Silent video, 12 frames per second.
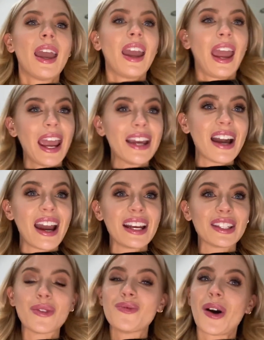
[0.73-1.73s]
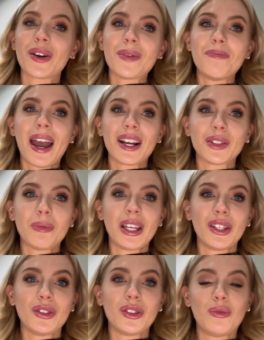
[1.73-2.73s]
Hey guys, welcome back to my
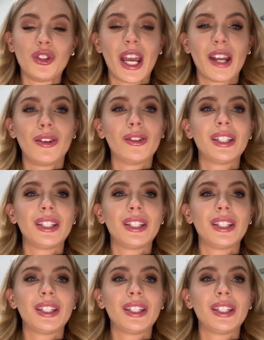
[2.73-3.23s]
YouTube channel.